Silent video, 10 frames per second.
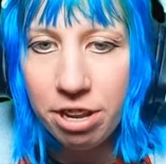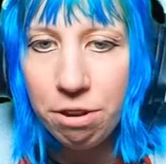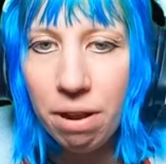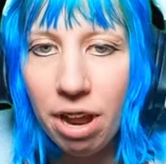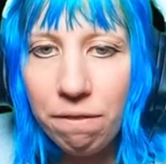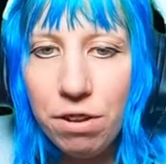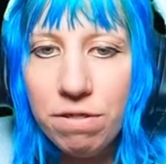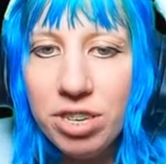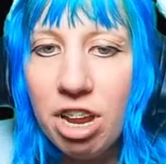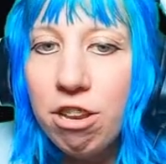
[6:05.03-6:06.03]
you have. You've
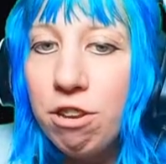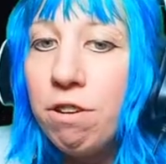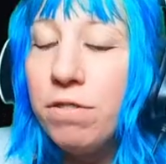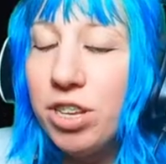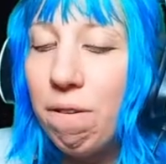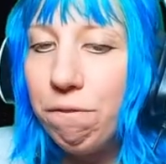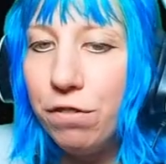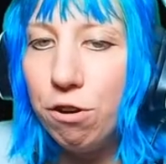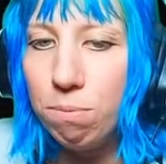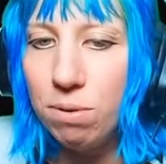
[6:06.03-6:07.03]
sent
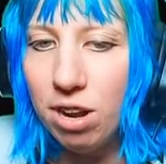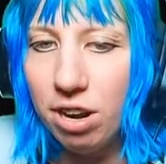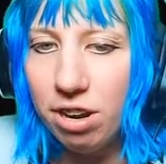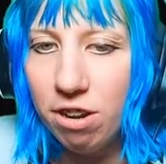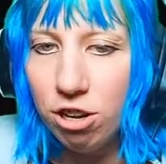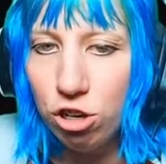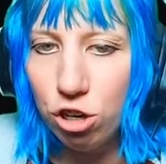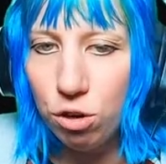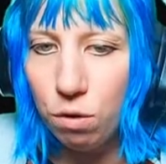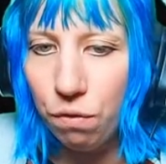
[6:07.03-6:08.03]
4. 1,
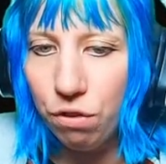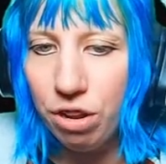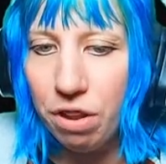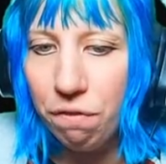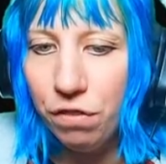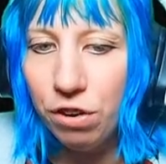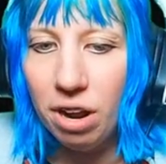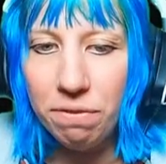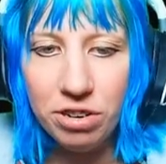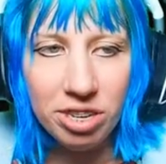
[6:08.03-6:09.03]
2, 3, 4.
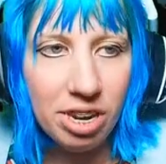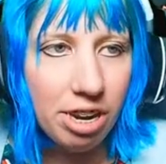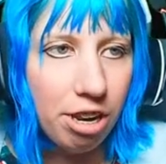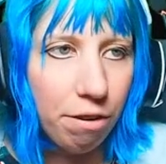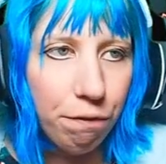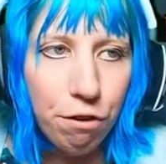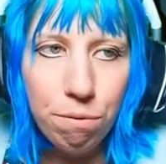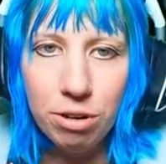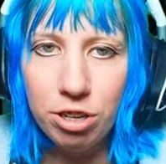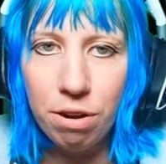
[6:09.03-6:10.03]
I've just seen it. The 4th
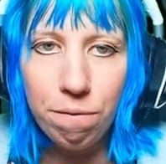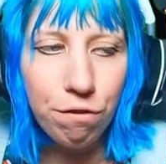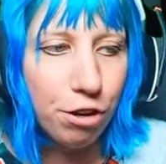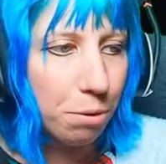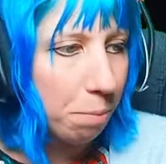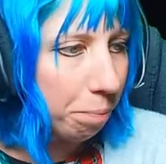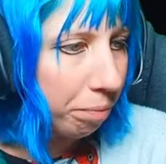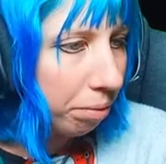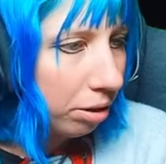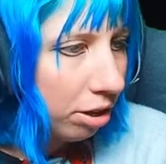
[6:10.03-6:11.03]
one's come through.
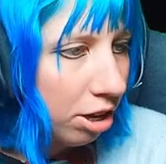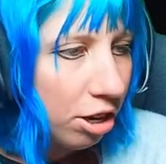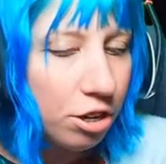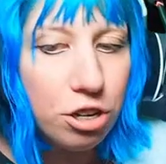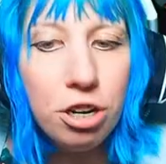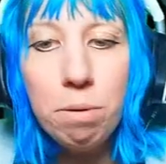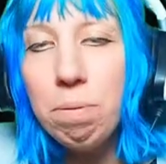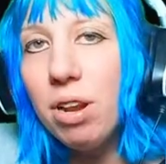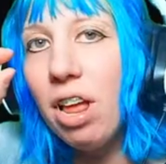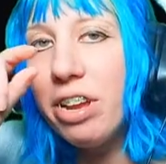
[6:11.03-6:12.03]
You should have
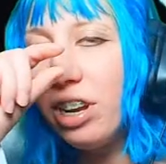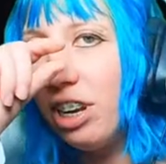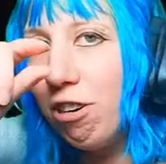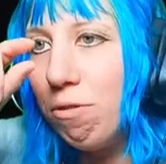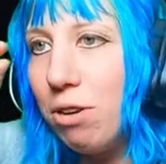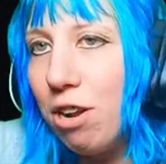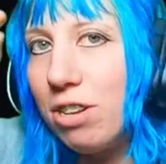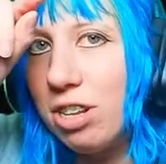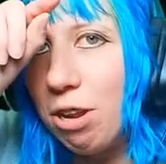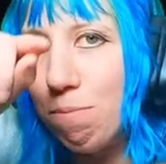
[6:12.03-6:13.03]
put like little
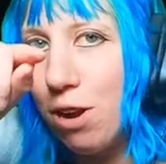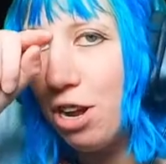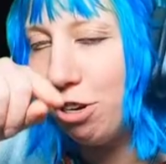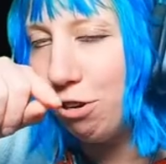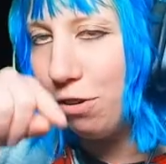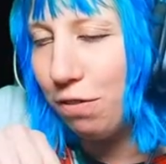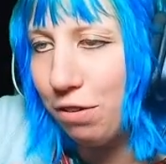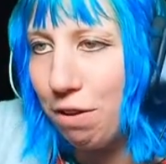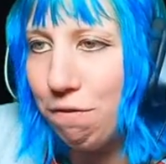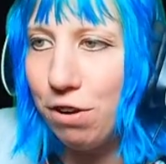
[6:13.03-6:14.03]
notes like 1, 2,
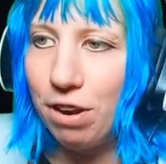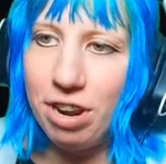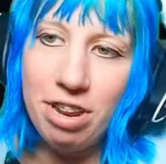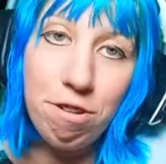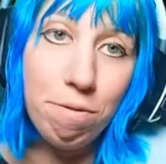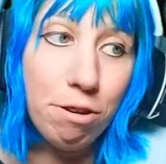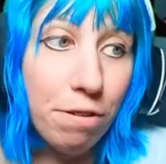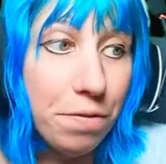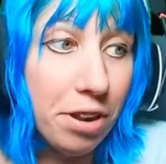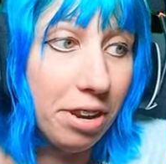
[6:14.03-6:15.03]
3, 4, and then you
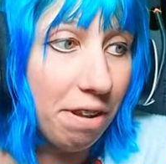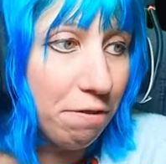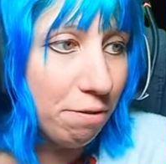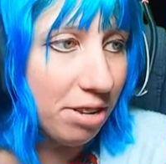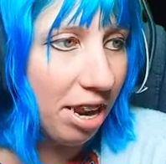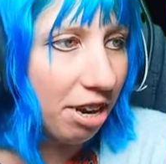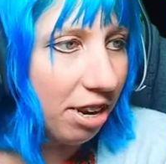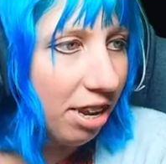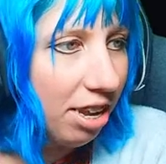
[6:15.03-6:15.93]
know that they've all sent.